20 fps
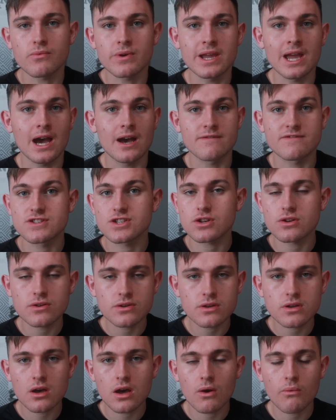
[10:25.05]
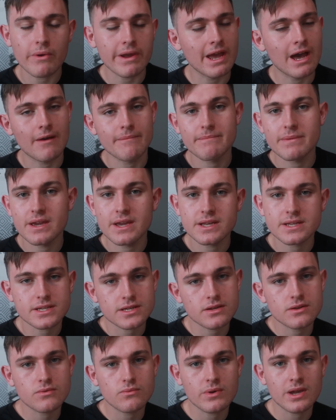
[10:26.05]
We have Sluger, we have
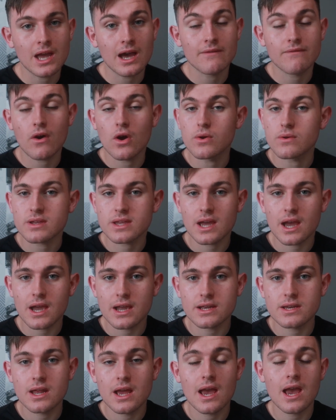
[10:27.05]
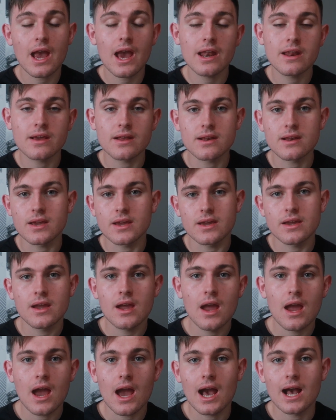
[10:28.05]
Pearson, we have O'Kane, Elliot Lee,
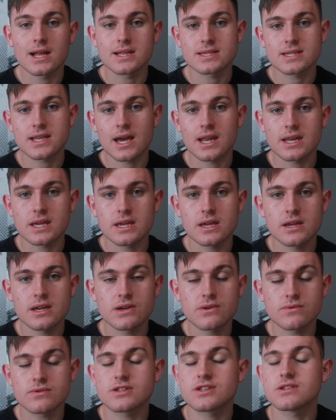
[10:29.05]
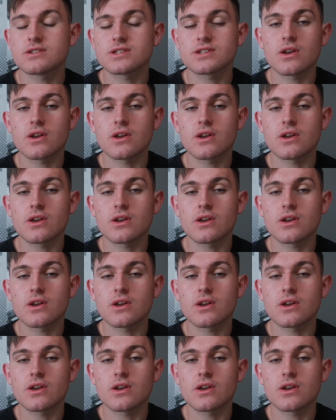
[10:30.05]
and Danny Hilton.